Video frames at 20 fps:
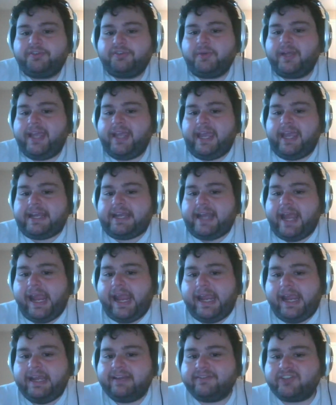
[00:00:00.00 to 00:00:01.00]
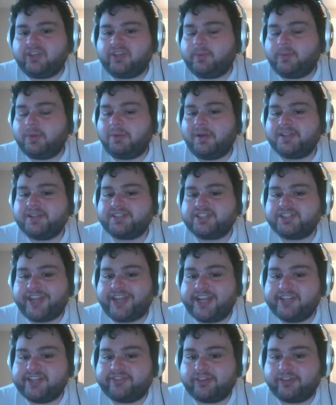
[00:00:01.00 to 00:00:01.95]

so I can't hate if someone wants to change